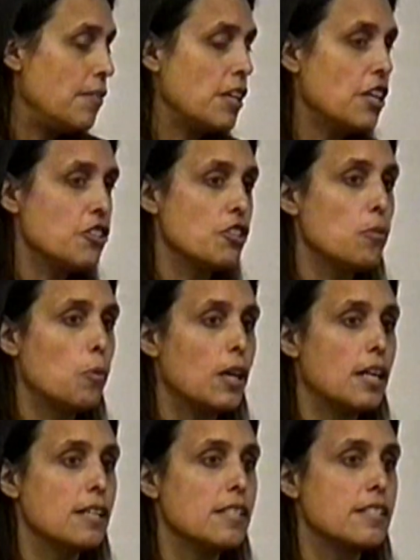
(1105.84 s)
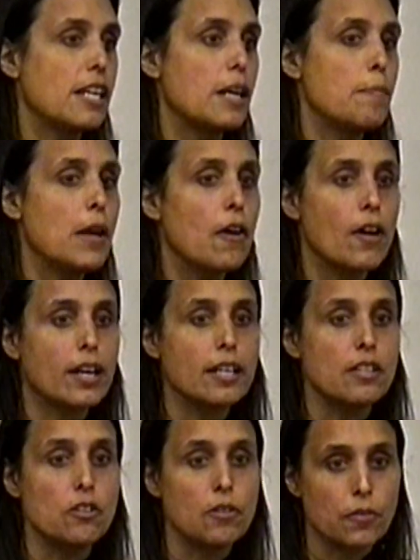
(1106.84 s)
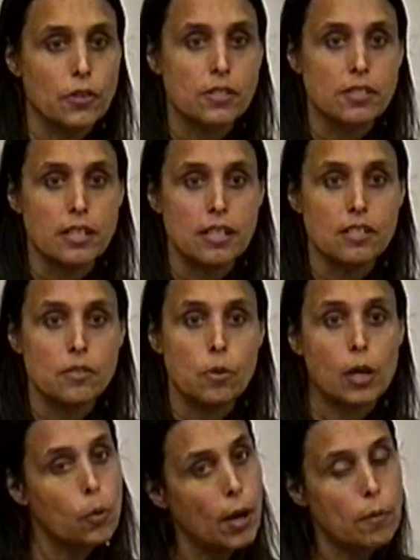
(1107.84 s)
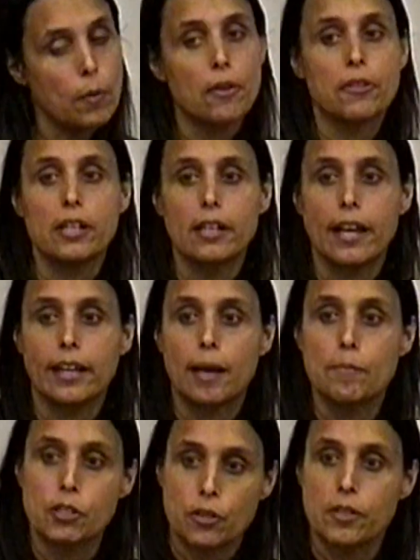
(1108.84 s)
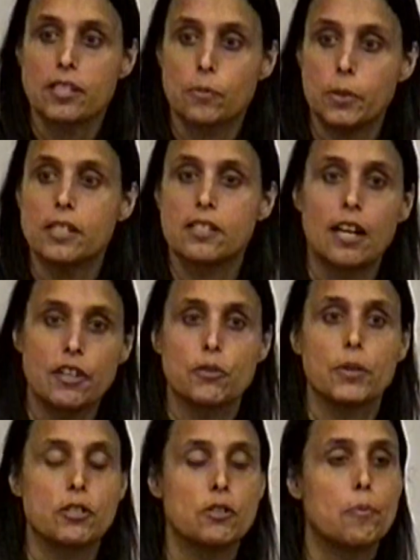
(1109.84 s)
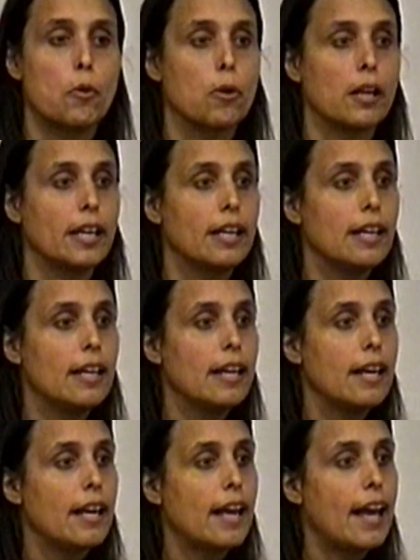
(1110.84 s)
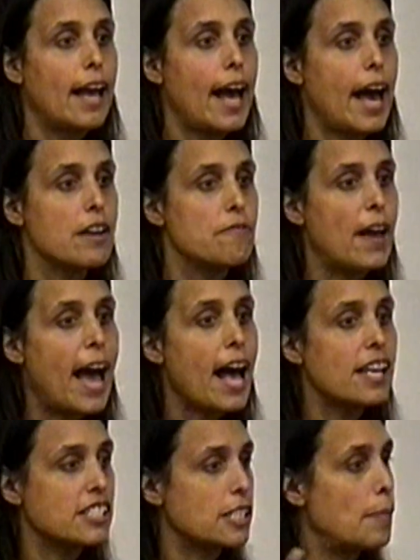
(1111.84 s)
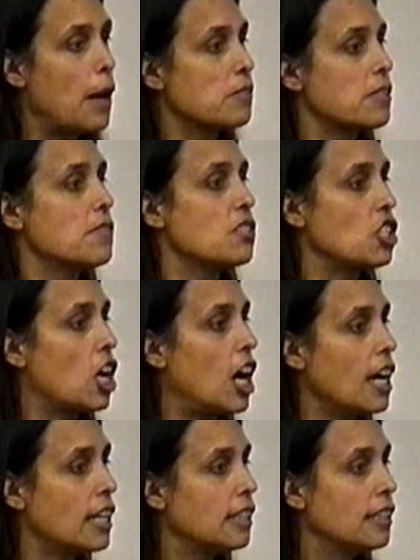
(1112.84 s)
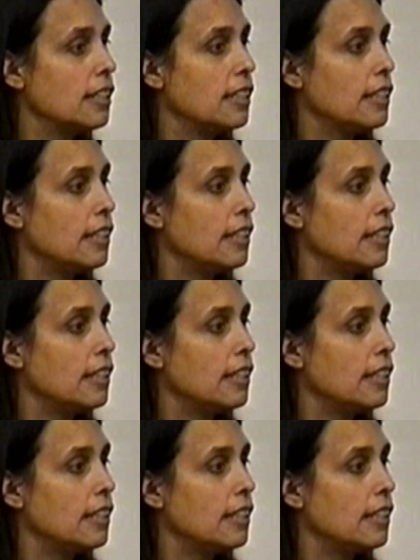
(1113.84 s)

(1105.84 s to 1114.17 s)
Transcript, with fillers: And the issue was that American universities, who are quite wealthy, like I'm sure this one is not going too poorly, had vast amounts of stock